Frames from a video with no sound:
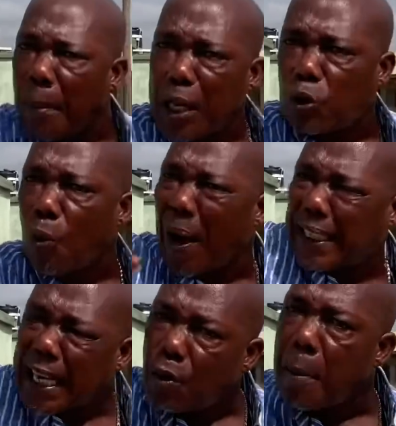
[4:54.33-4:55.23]

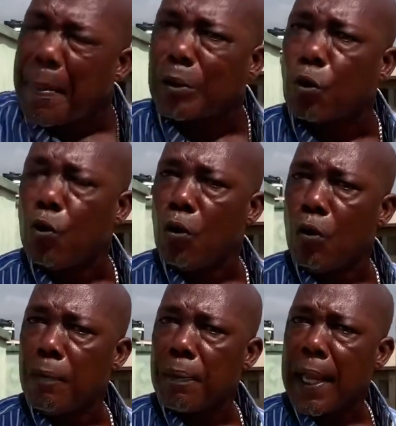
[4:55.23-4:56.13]
What's the coming back?
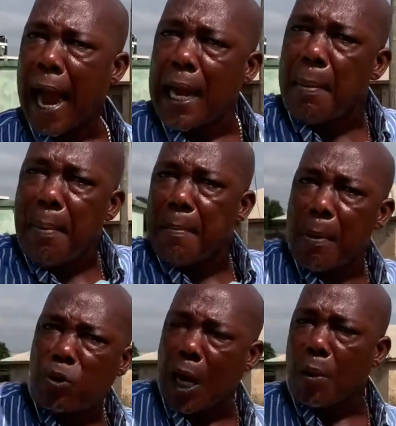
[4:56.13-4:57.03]
I don't remember
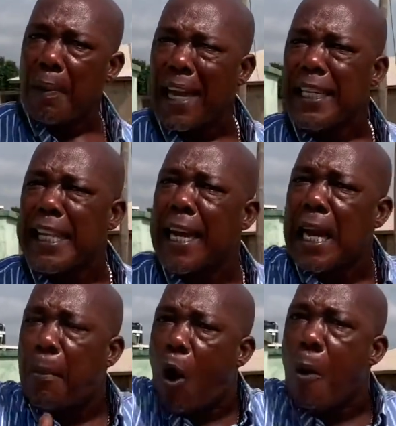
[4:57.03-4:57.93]
Mabutan,
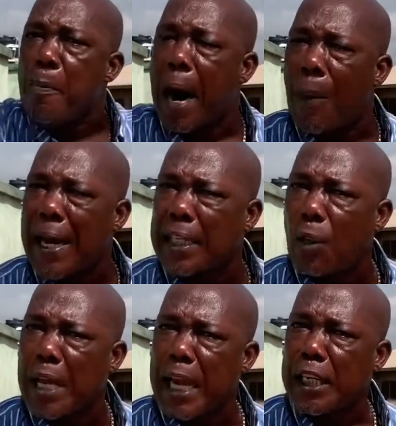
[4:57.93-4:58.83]
you're home, one as
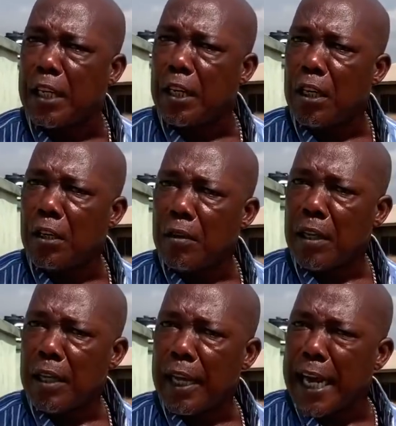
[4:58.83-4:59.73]
already.
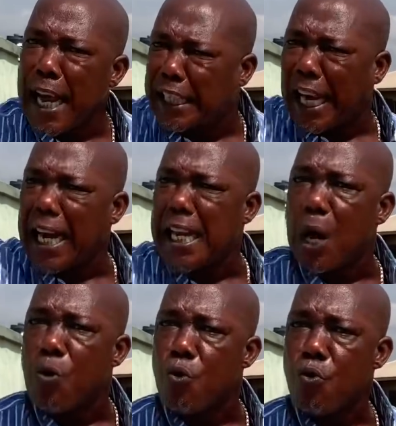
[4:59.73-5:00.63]
And yes, can
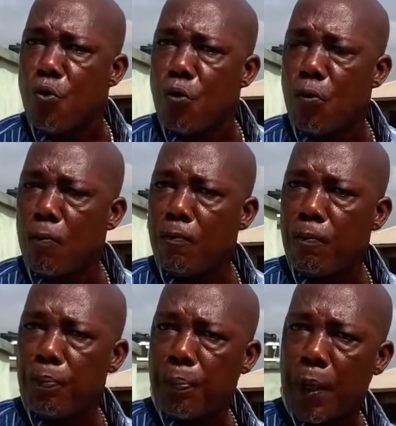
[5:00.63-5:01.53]
you who?
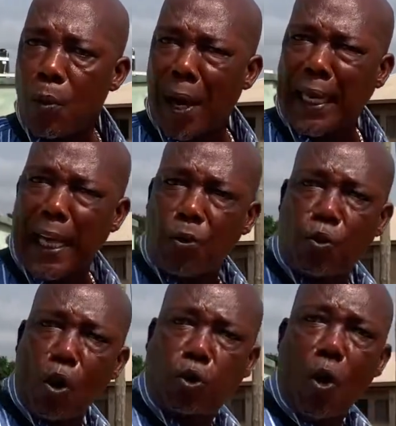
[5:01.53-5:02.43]
What are the
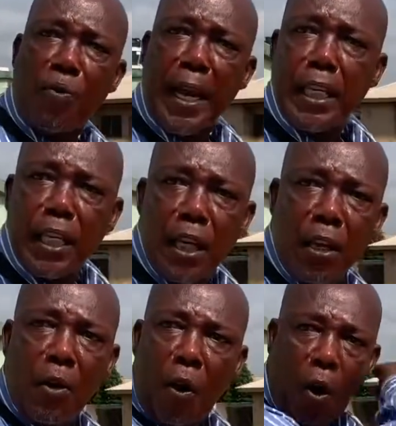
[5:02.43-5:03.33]
crossroads?
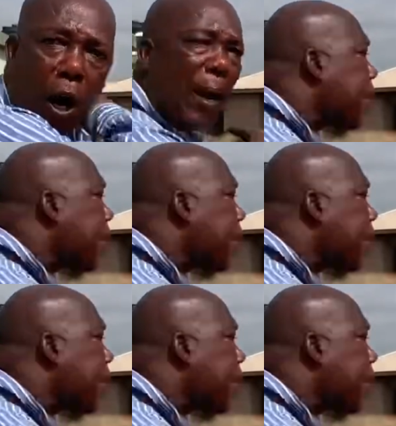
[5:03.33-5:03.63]
I can't